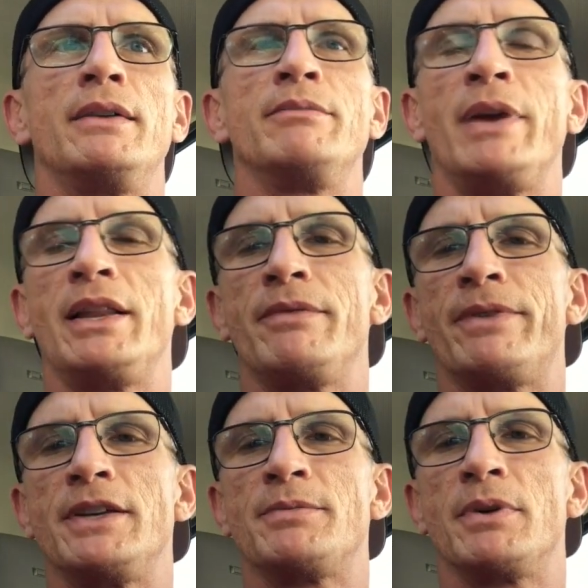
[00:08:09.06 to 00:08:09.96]
mainly
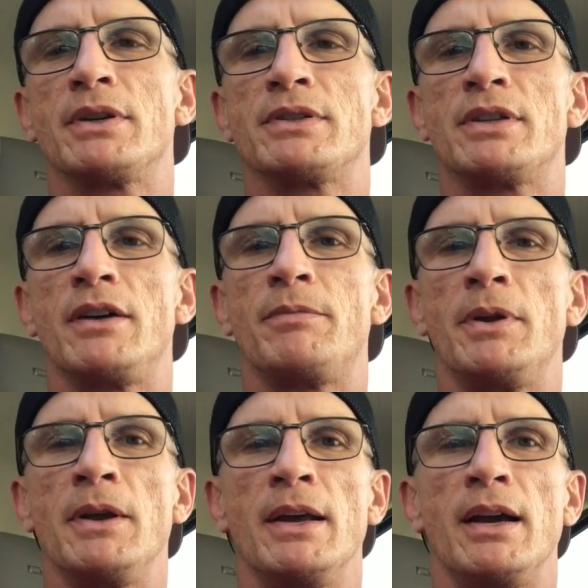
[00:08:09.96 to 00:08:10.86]
Facebook and stuff,
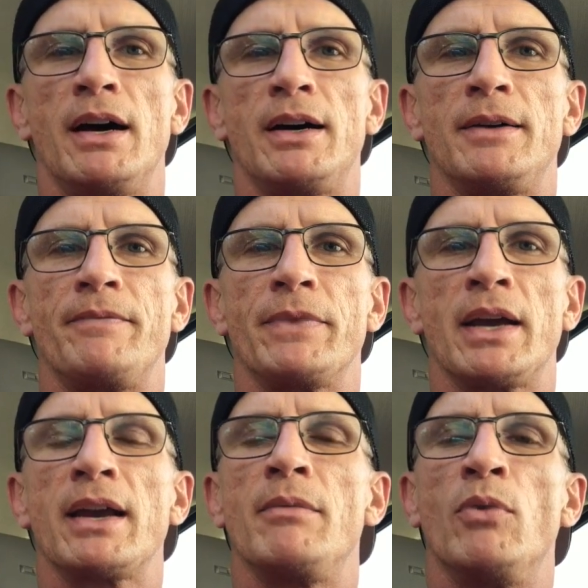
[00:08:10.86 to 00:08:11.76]
but
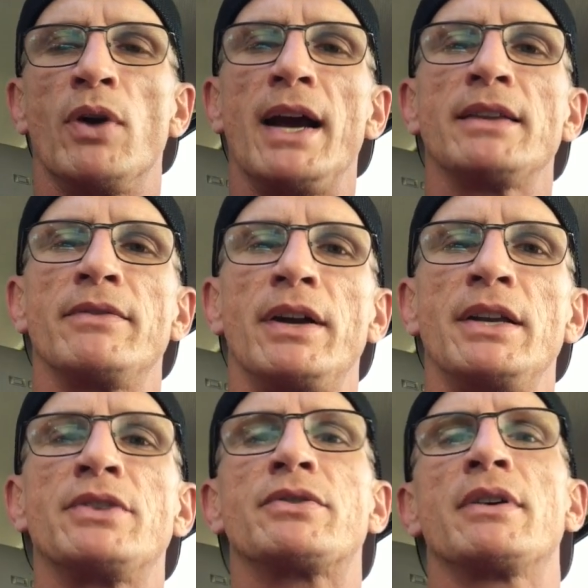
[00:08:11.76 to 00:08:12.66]
I got more active on
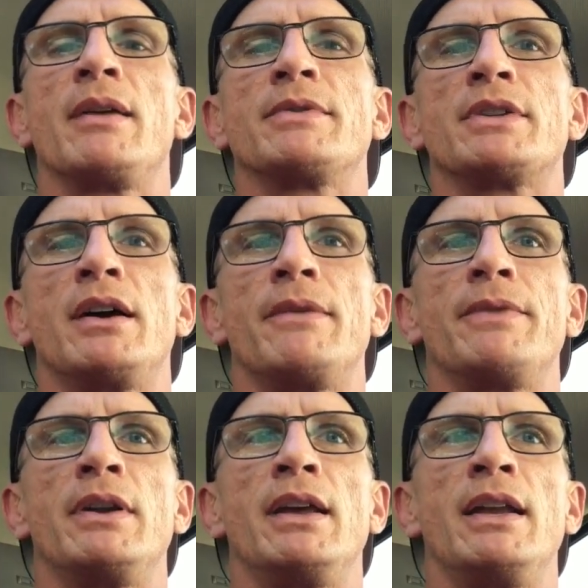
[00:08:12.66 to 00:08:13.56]
Instagram and stuff,
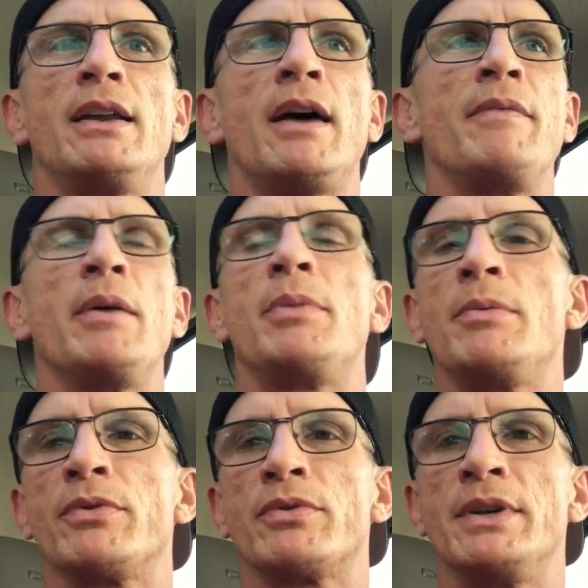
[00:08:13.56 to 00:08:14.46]
and I met
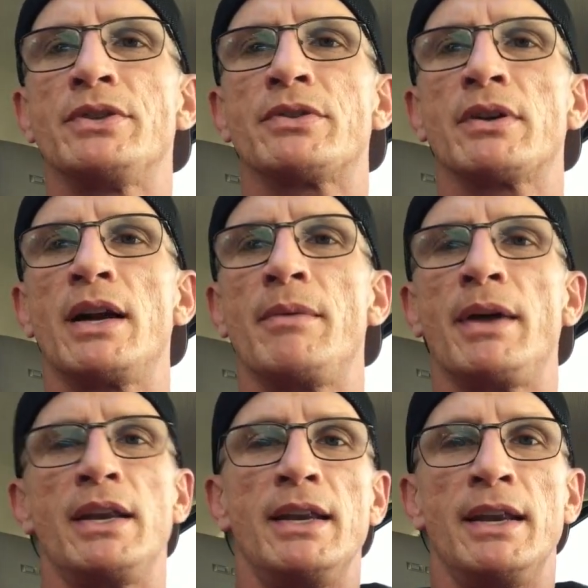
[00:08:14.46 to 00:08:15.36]
people through Instagram
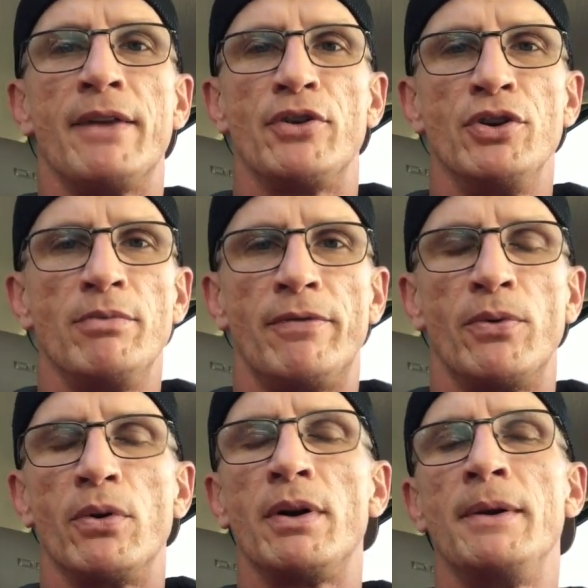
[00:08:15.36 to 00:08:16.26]
that I never knew
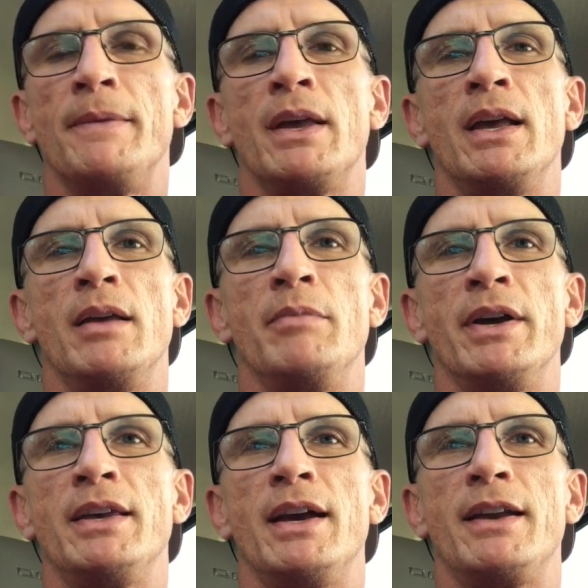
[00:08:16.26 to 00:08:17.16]
before.
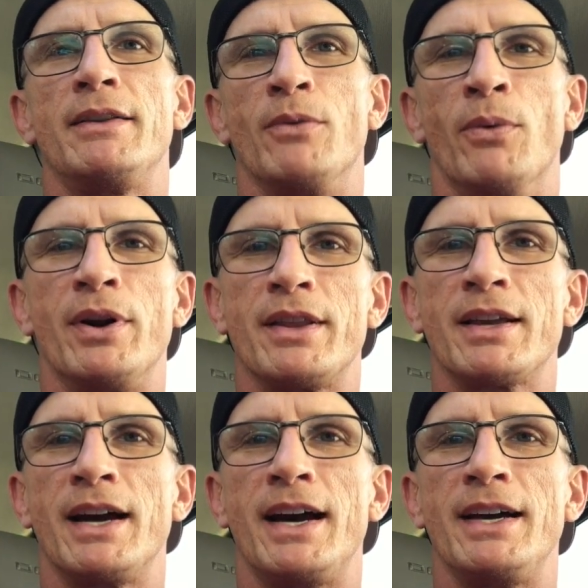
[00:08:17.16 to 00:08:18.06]
But yet, one of the
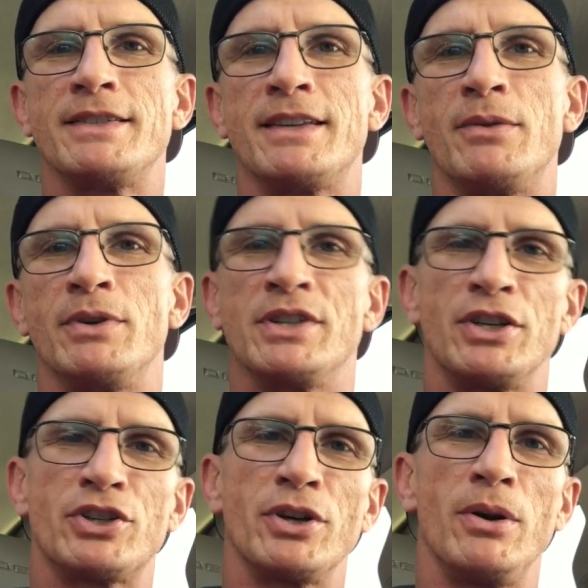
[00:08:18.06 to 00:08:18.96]
guys that was in
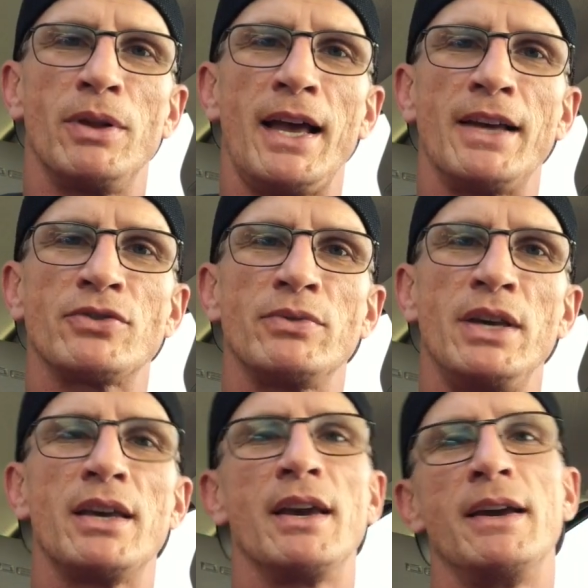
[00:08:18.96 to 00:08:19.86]
a show last
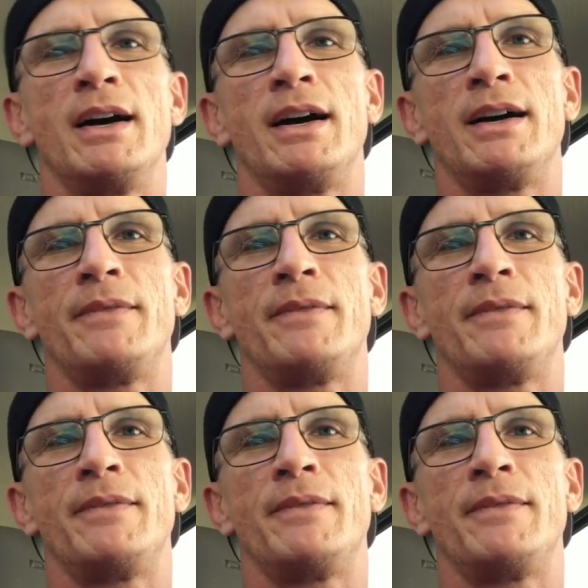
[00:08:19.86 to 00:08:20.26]
week, you